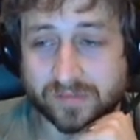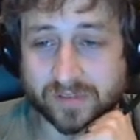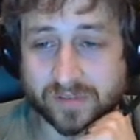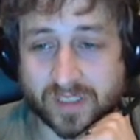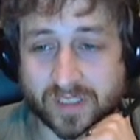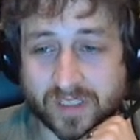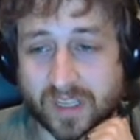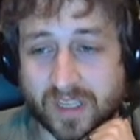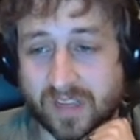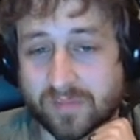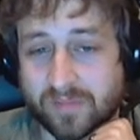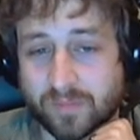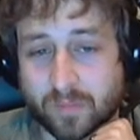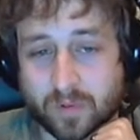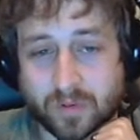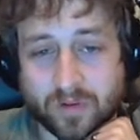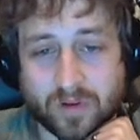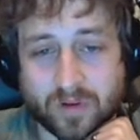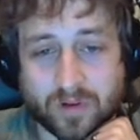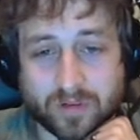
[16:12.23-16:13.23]
We're gonna have
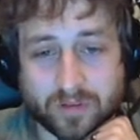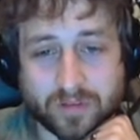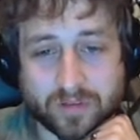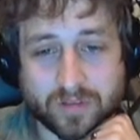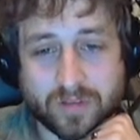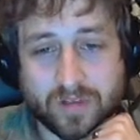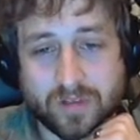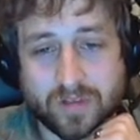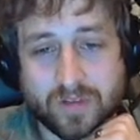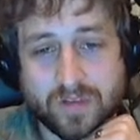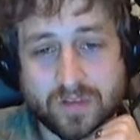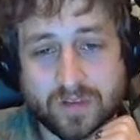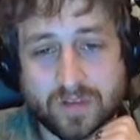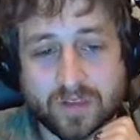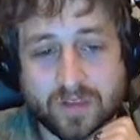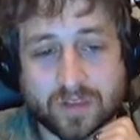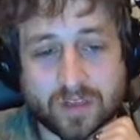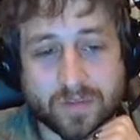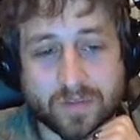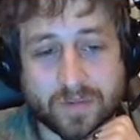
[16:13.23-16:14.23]
more art
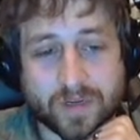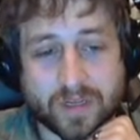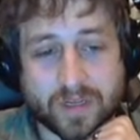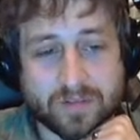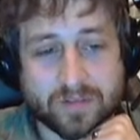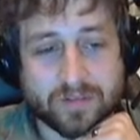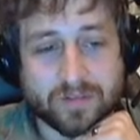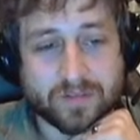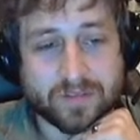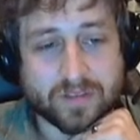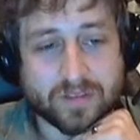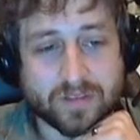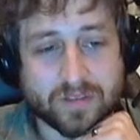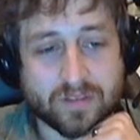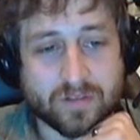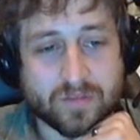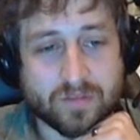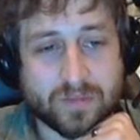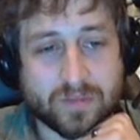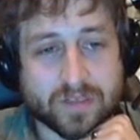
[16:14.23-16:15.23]
coming out,
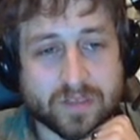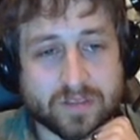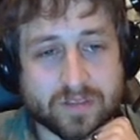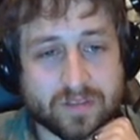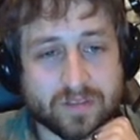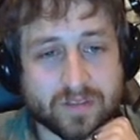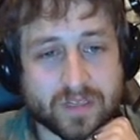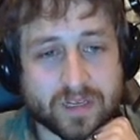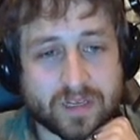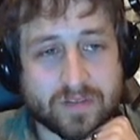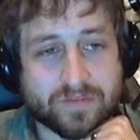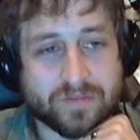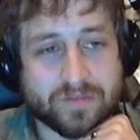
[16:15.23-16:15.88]
so be on the lookout for